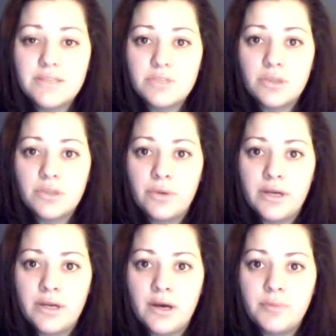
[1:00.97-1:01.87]
I was
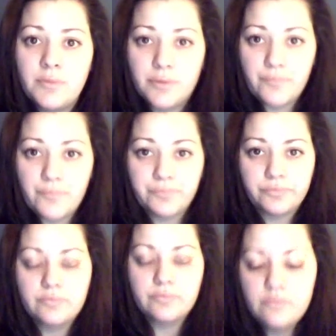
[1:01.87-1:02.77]
going up,
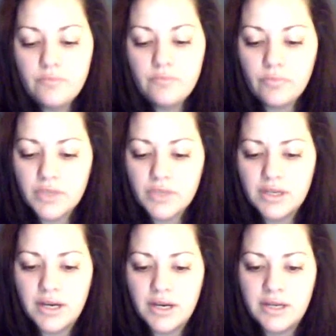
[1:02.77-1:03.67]

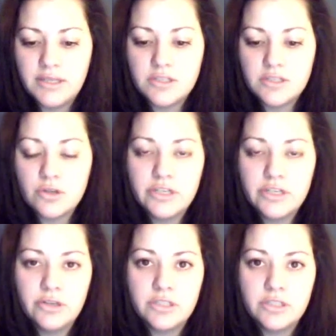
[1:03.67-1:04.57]
I started
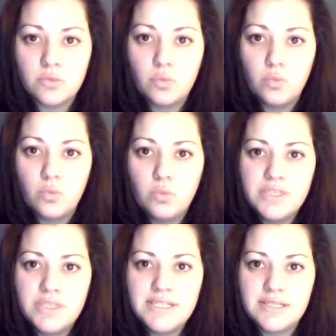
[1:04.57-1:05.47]
hearing these
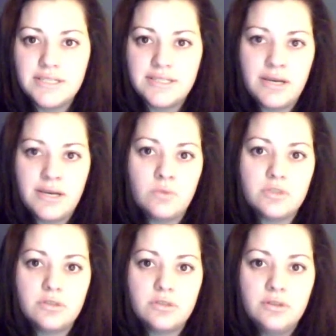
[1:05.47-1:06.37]
whizzing
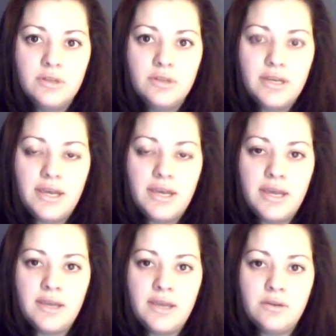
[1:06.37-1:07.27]
sounds.
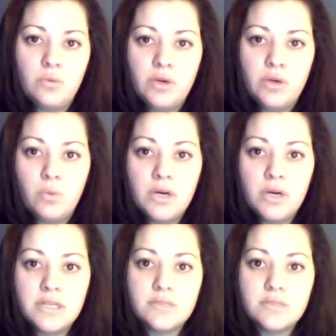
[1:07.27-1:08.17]
And what it
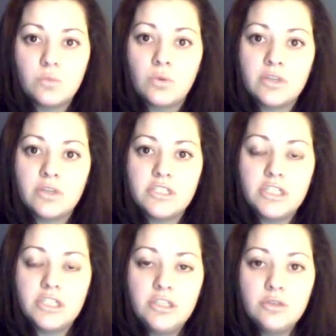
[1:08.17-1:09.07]
was were these
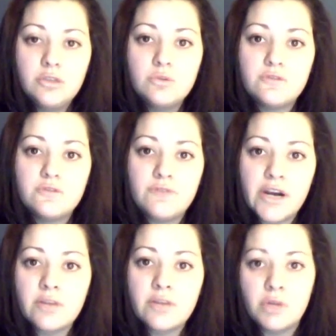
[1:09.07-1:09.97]
huge
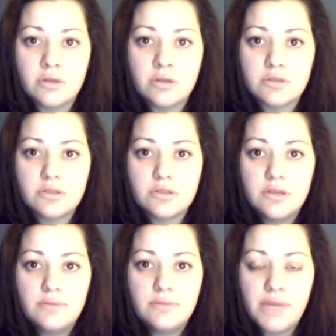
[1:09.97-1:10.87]
fireballs
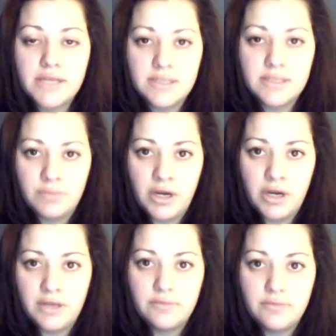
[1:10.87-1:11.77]
passing by.